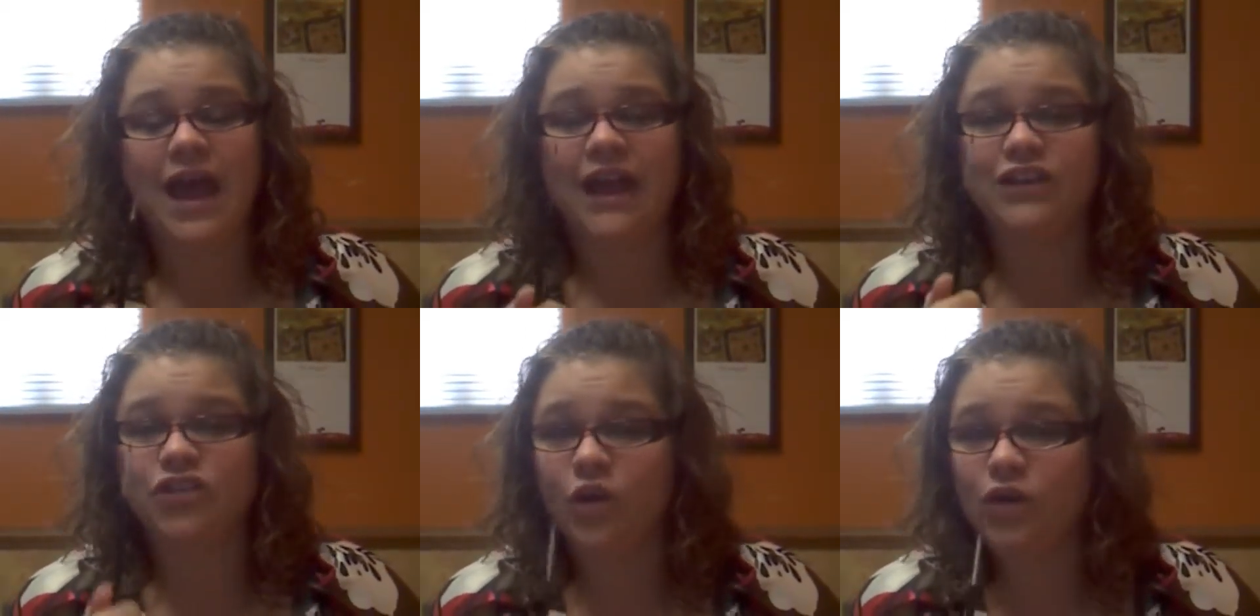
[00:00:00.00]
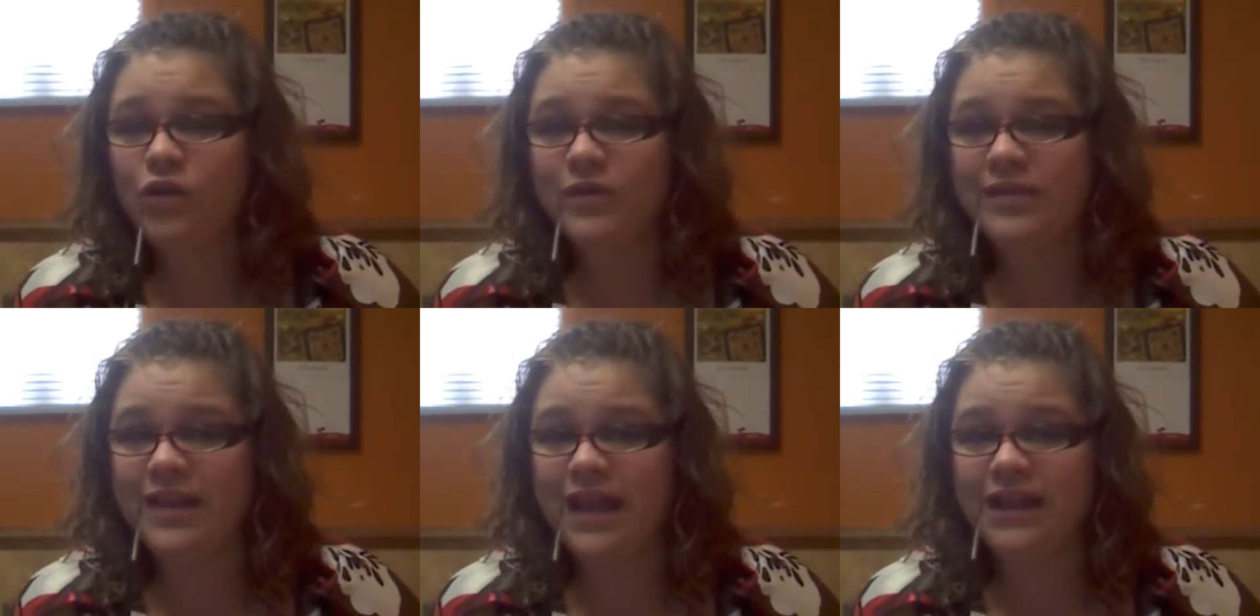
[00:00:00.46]
I don't
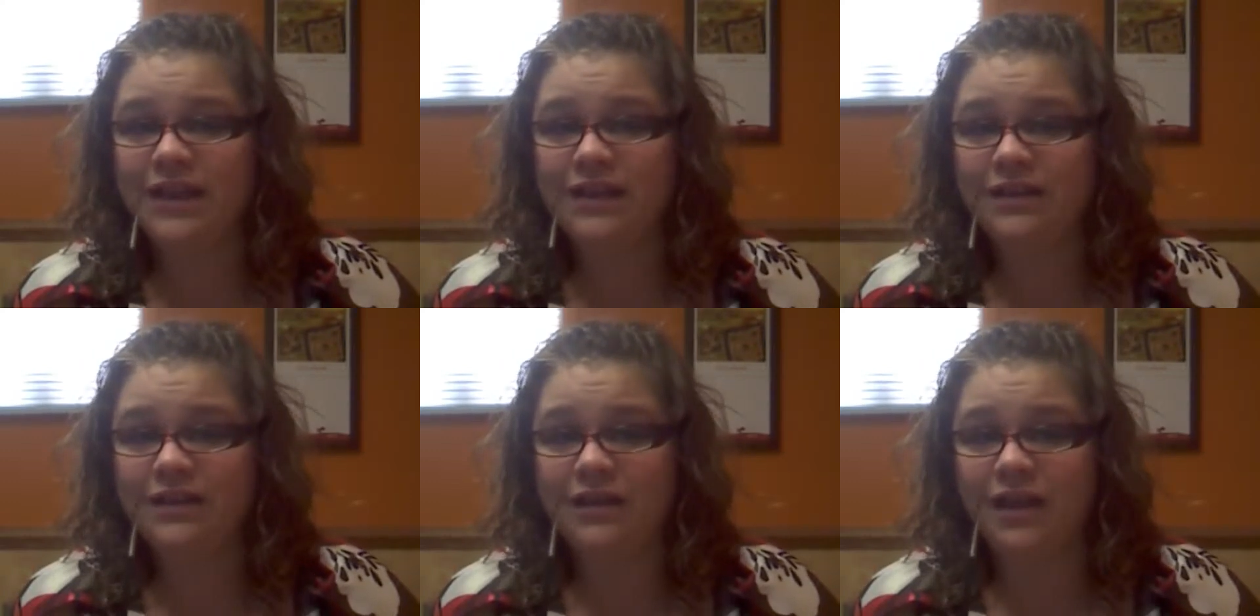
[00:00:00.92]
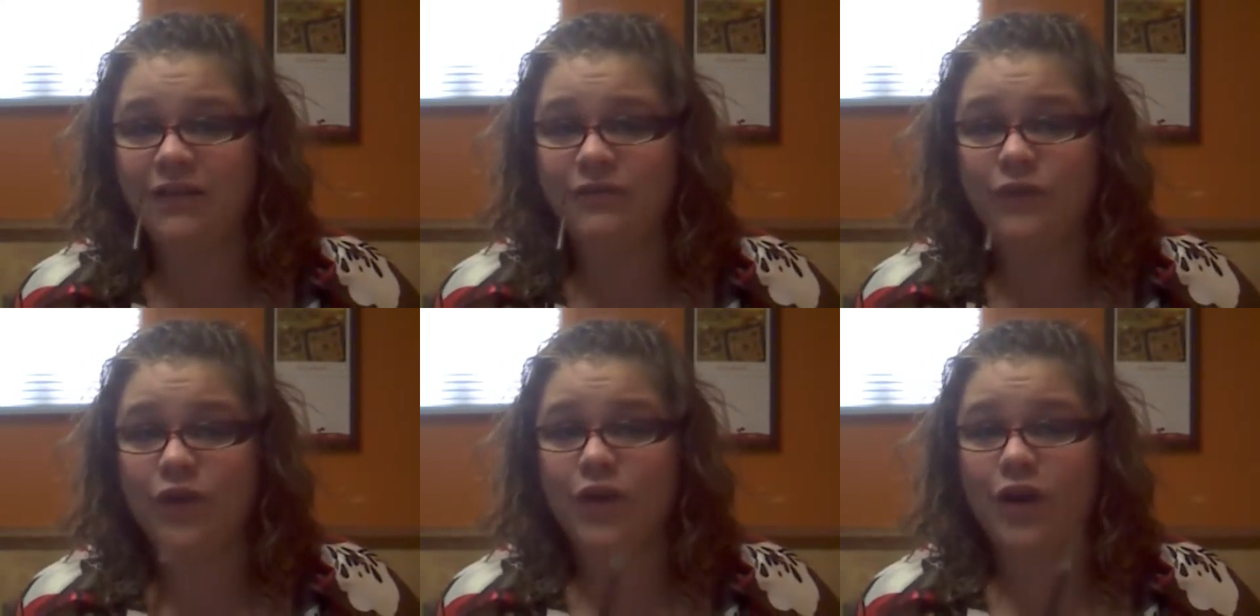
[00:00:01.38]
use it
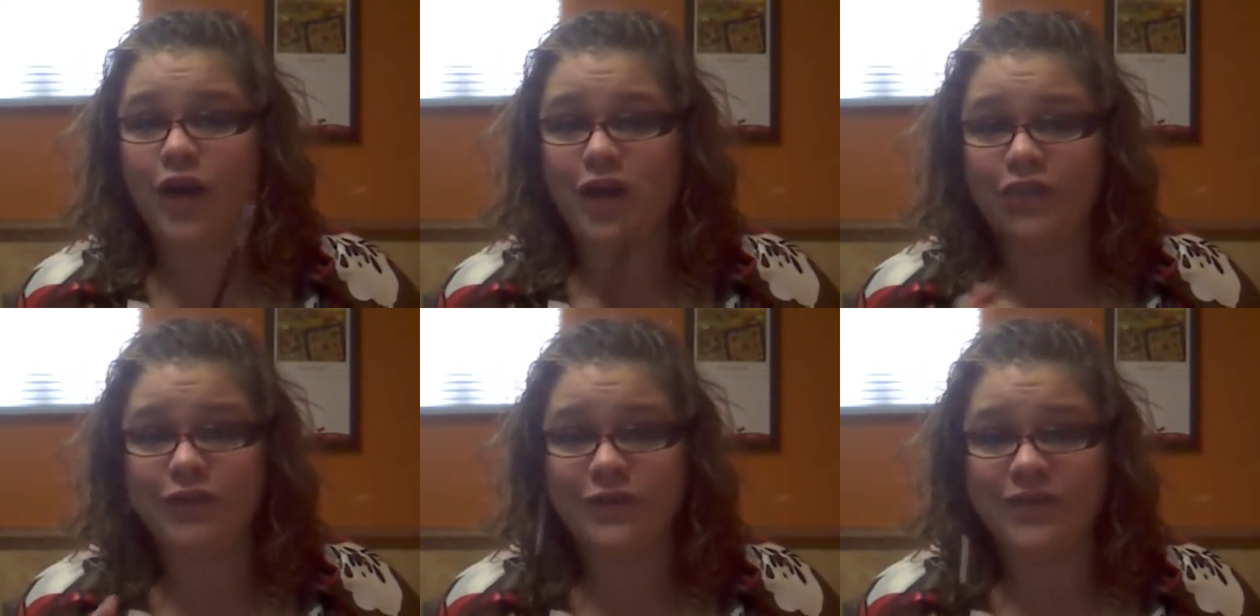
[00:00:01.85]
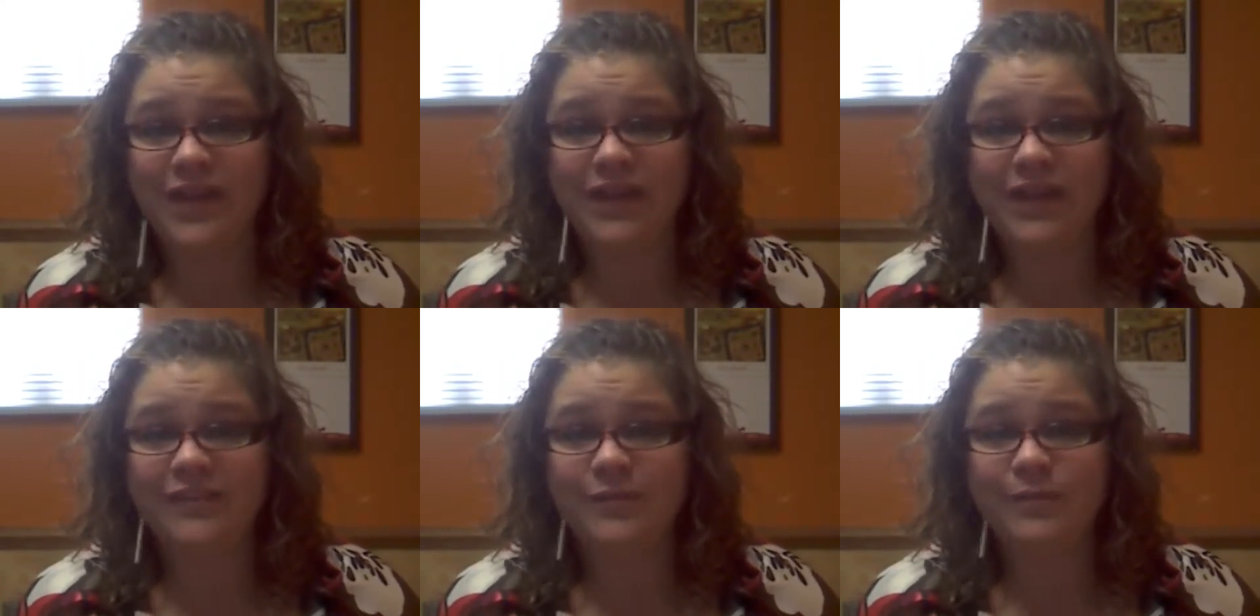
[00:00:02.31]
for other
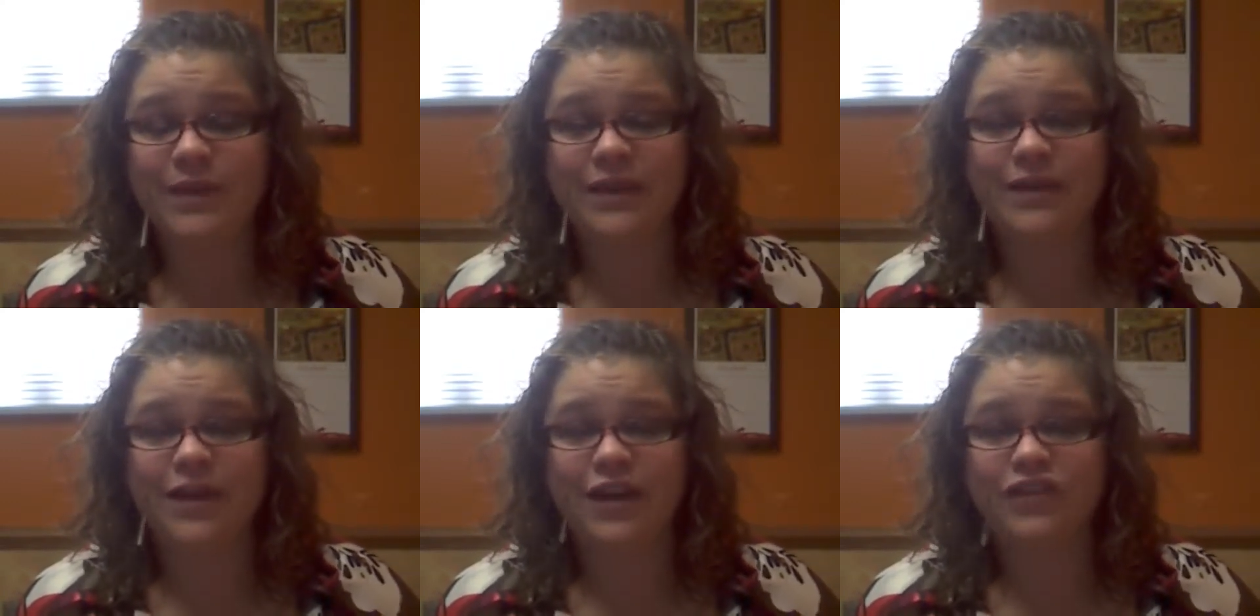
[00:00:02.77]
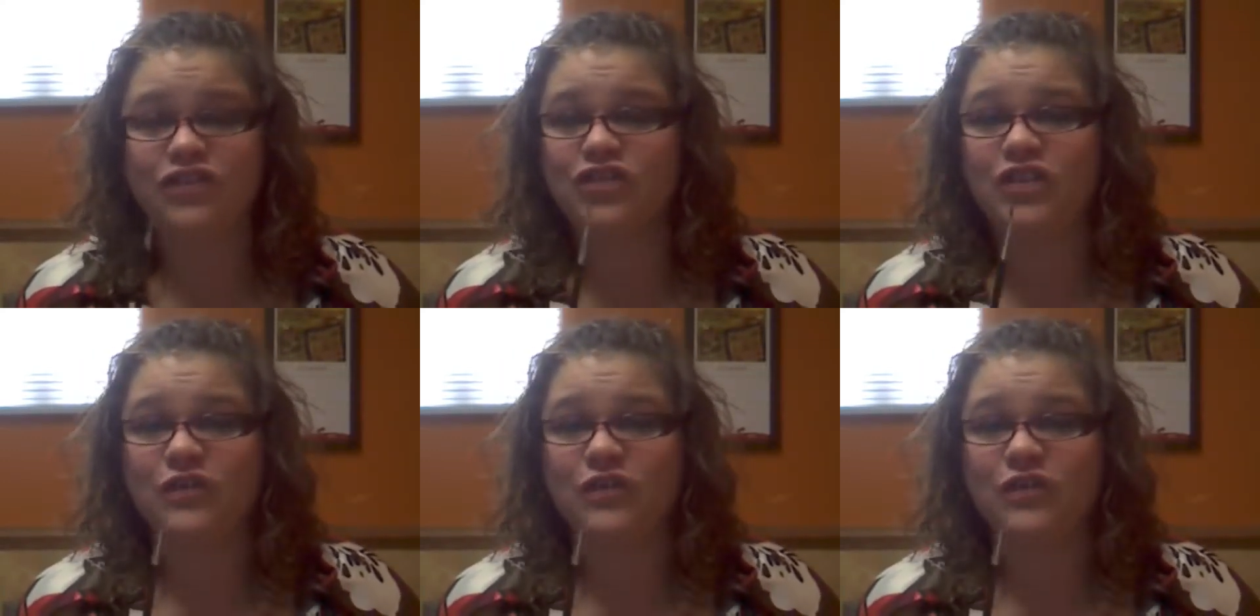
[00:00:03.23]
things because,